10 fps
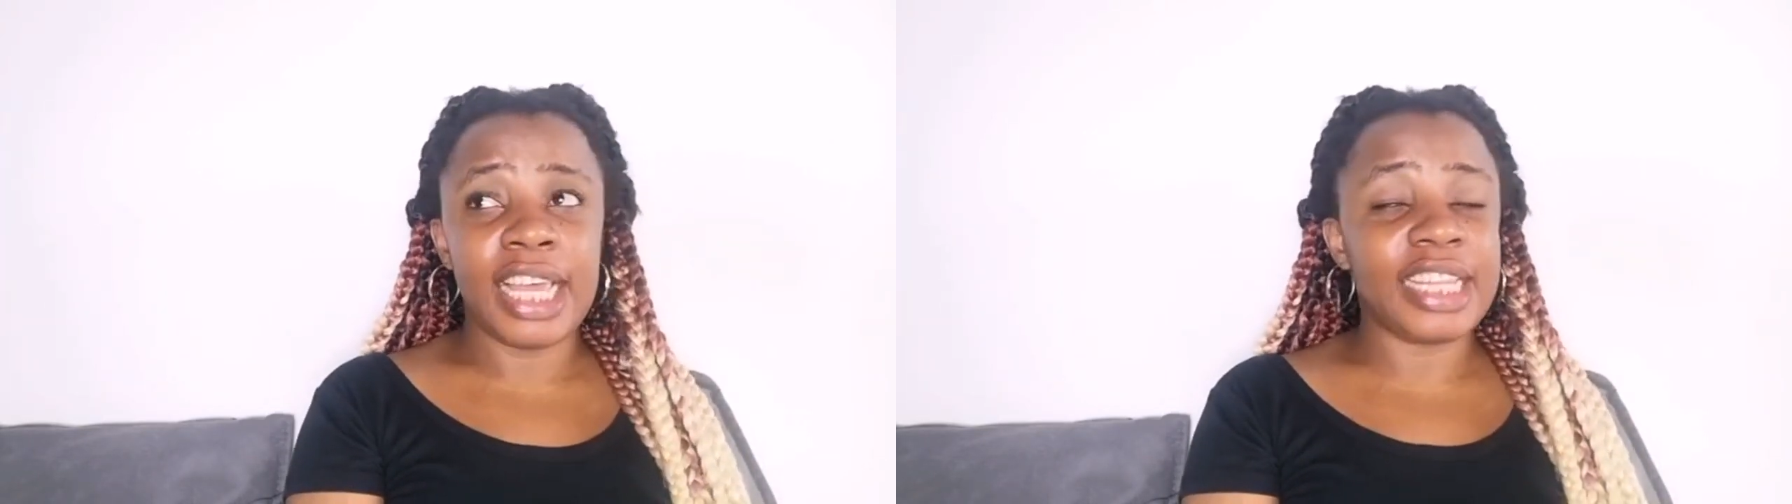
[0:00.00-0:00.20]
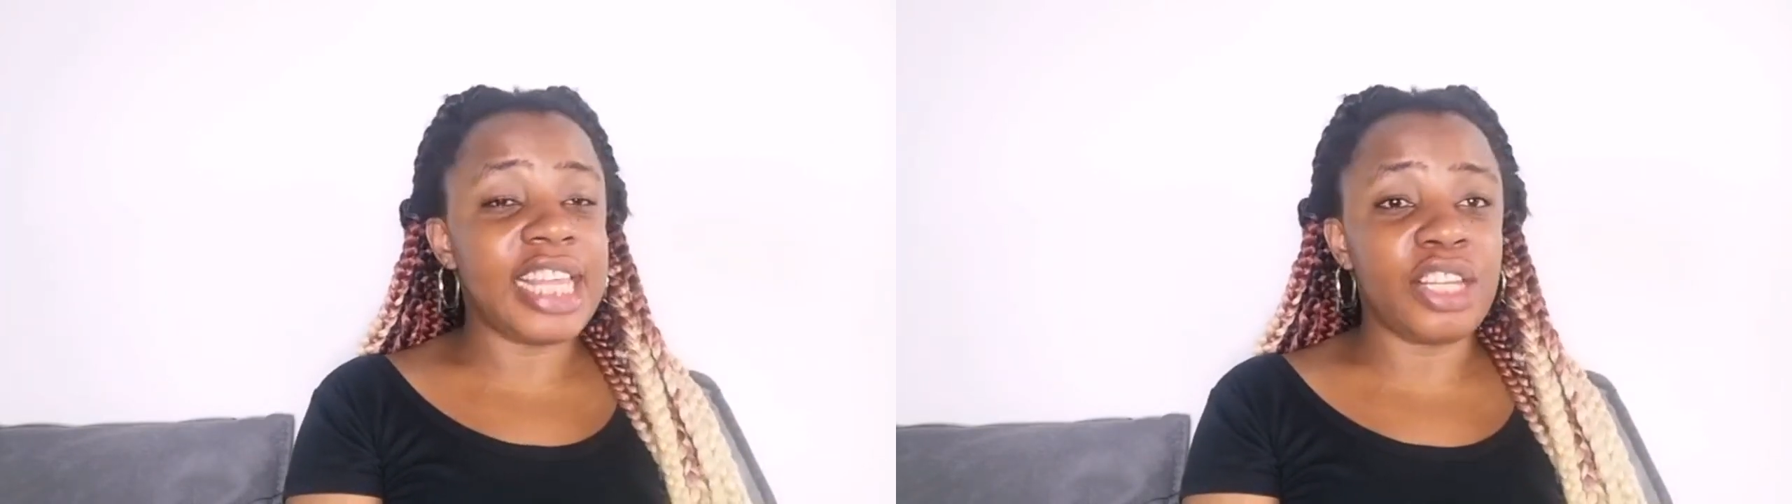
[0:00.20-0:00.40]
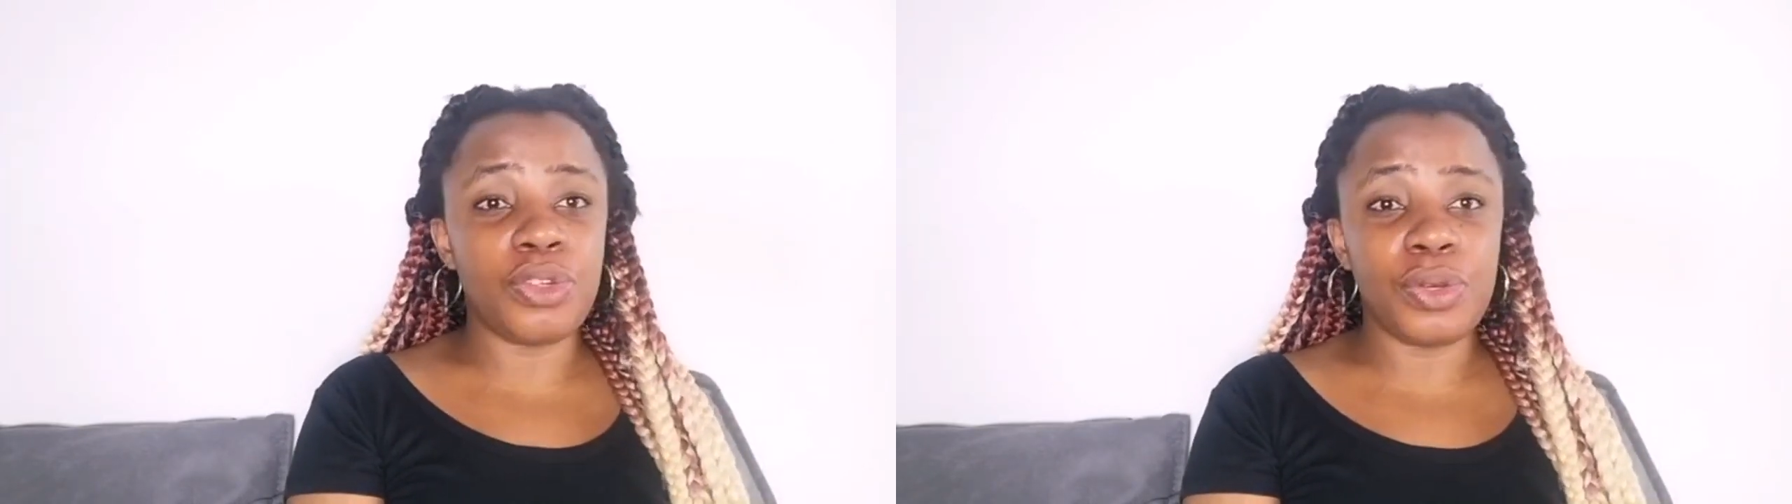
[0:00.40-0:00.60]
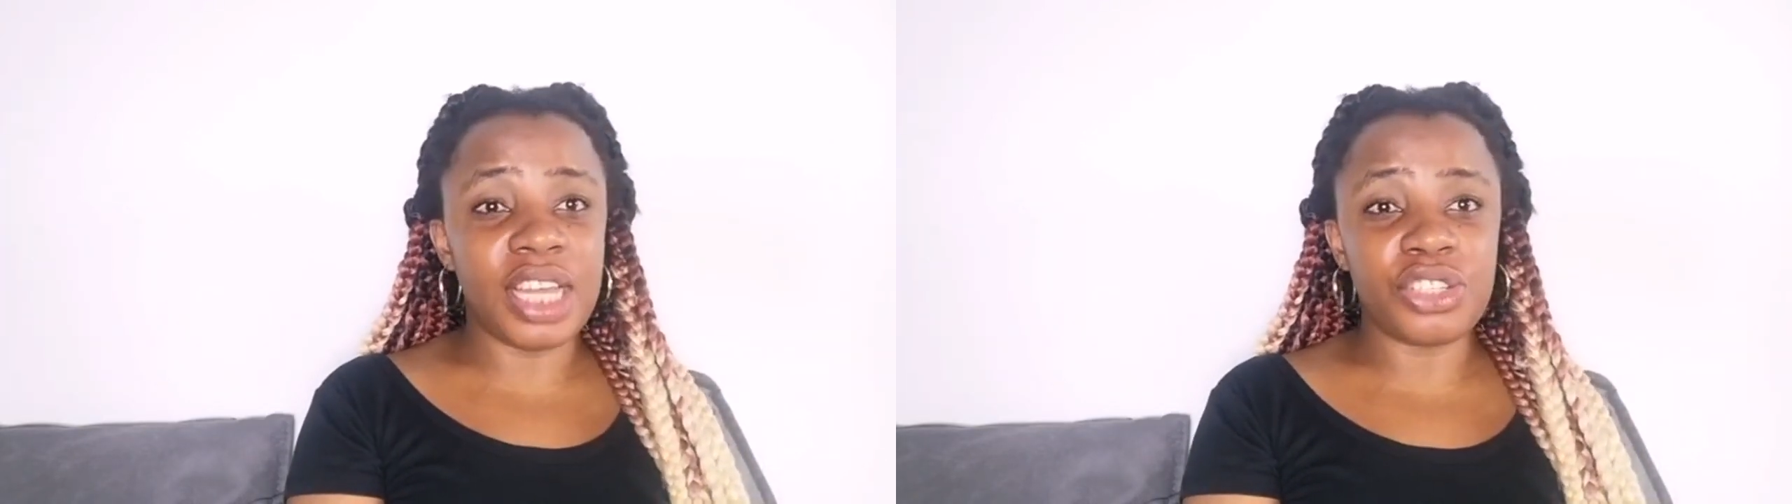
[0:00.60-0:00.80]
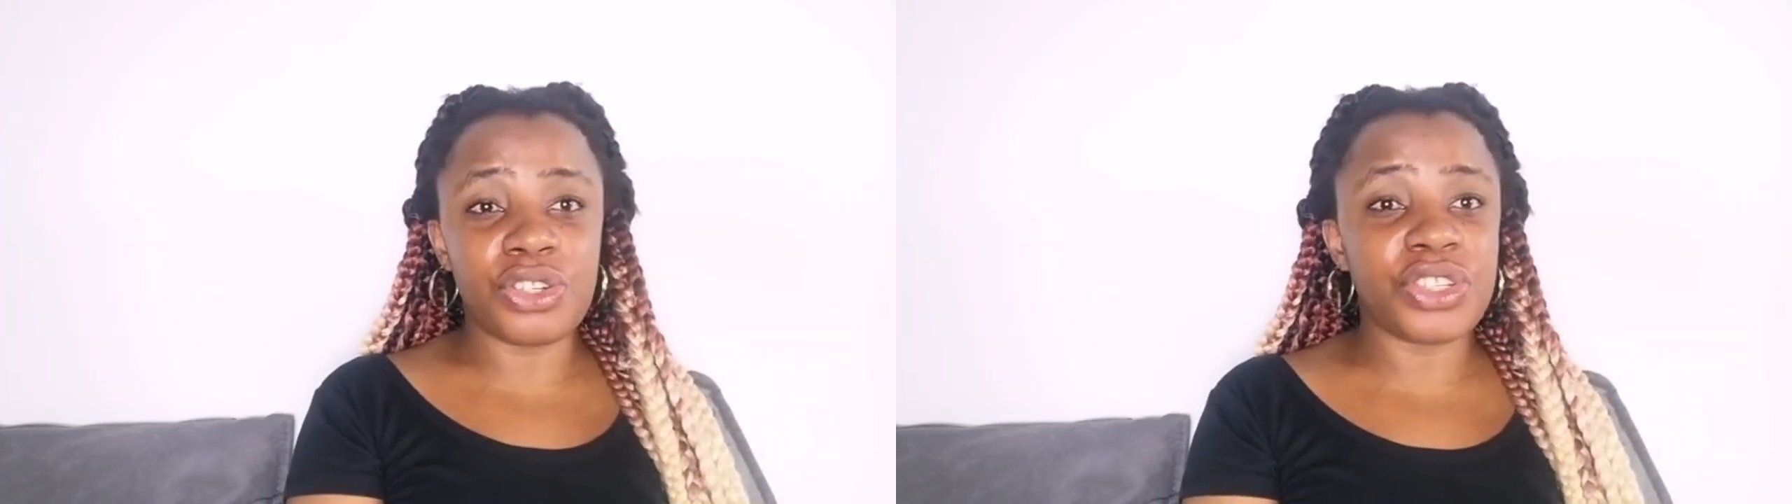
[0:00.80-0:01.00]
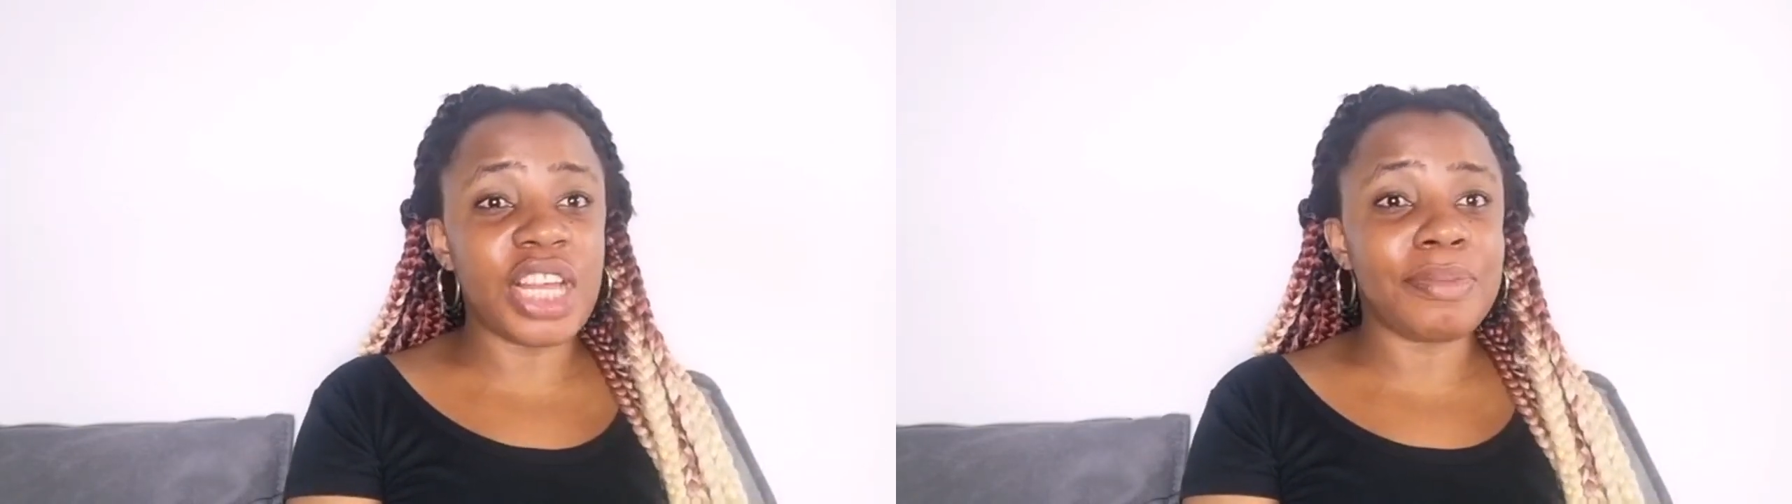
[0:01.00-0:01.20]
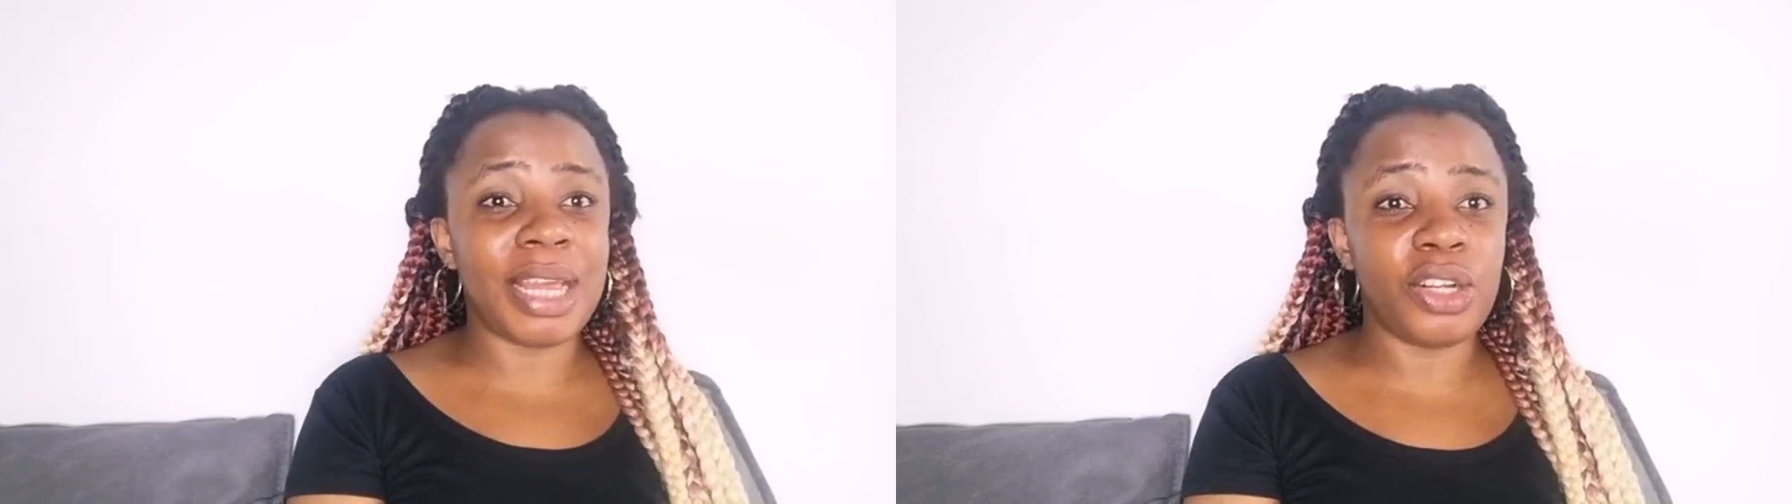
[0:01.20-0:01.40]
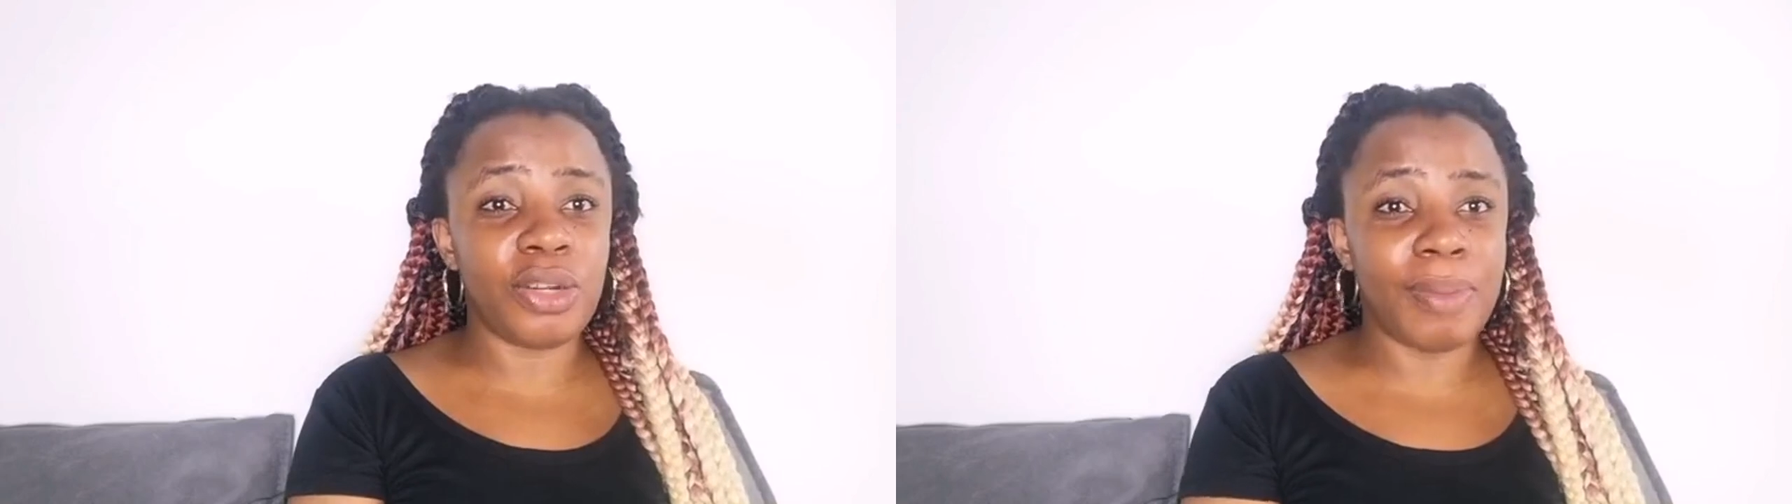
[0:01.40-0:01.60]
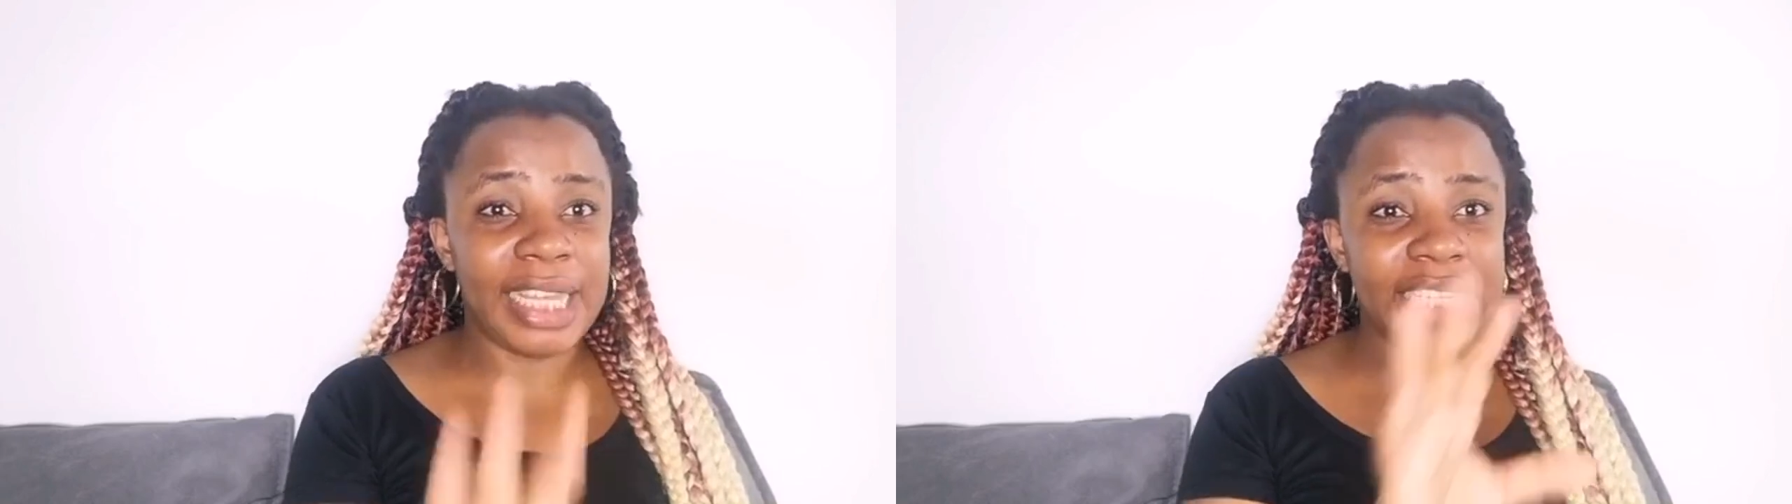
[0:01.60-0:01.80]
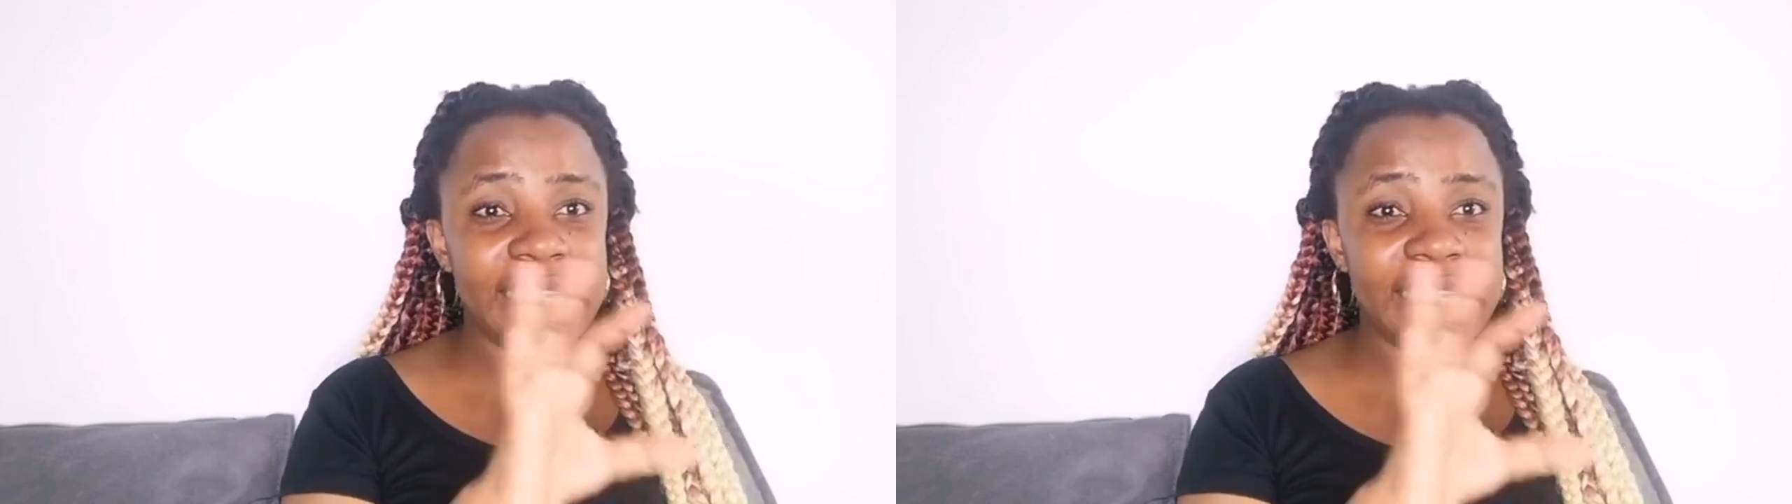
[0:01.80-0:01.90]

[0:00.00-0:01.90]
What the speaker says: then you can just start by